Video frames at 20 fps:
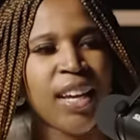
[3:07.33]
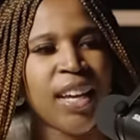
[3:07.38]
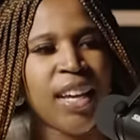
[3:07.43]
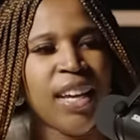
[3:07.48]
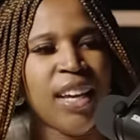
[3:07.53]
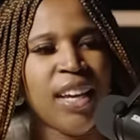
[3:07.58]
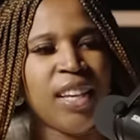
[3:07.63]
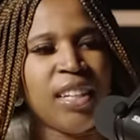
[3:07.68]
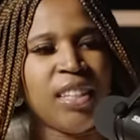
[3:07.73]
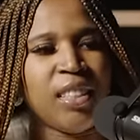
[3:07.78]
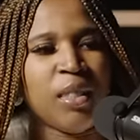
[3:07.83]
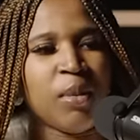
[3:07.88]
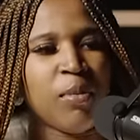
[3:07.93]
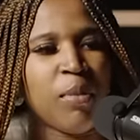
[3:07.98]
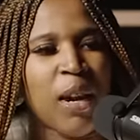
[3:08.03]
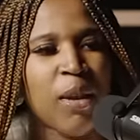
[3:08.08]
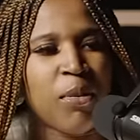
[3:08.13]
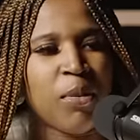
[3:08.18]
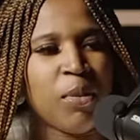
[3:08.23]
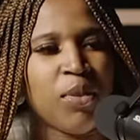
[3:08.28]
and the
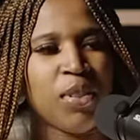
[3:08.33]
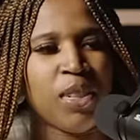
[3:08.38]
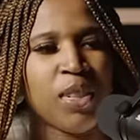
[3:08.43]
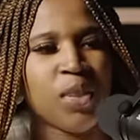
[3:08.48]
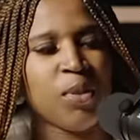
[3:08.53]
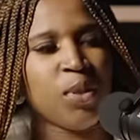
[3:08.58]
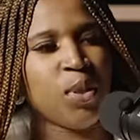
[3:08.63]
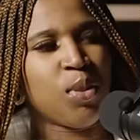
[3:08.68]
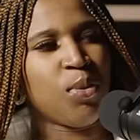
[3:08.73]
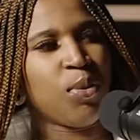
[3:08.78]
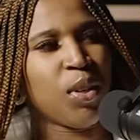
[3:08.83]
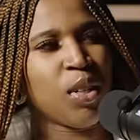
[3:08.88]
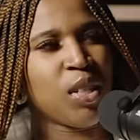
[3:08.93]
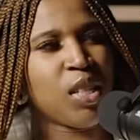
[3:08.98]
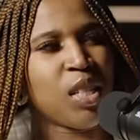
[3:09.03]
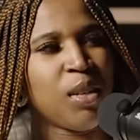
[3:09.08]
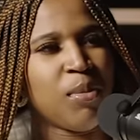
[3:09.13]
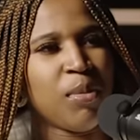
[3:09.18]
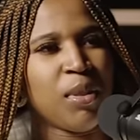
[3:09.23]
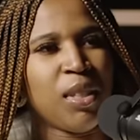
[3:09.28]
bible verse was
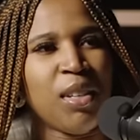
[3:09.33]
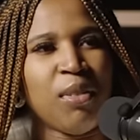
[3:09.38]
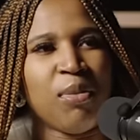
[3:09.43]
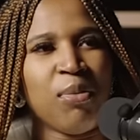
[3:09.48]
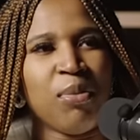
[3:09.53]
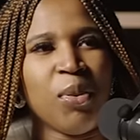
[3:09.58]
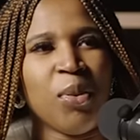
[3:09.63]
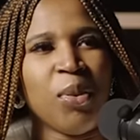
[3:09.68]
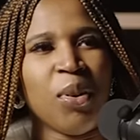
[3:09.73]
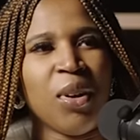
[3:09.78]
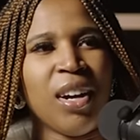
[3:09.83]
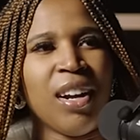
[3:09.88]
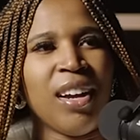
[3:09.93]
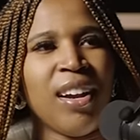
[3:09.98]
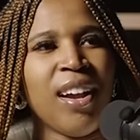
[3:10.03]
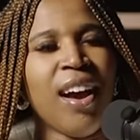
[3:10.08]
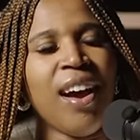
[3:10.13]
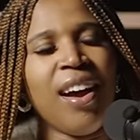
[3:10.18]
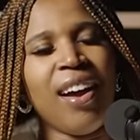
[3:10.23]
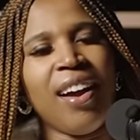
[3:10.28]
first timothy 4
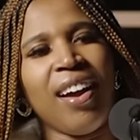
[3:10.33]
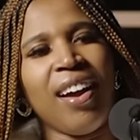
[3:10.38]
and I, ah,